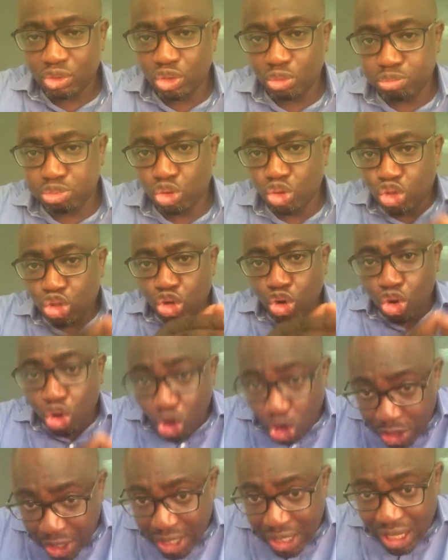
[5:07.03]
you put your
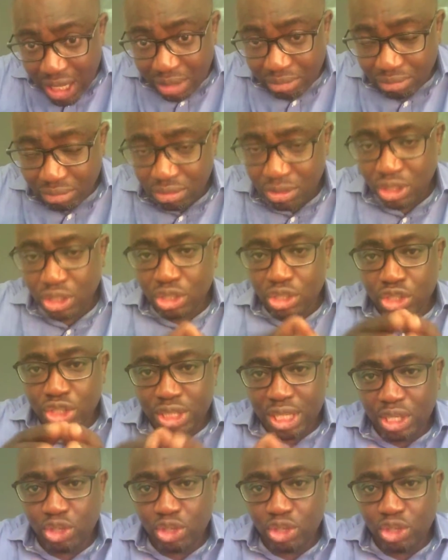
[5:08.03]
other name,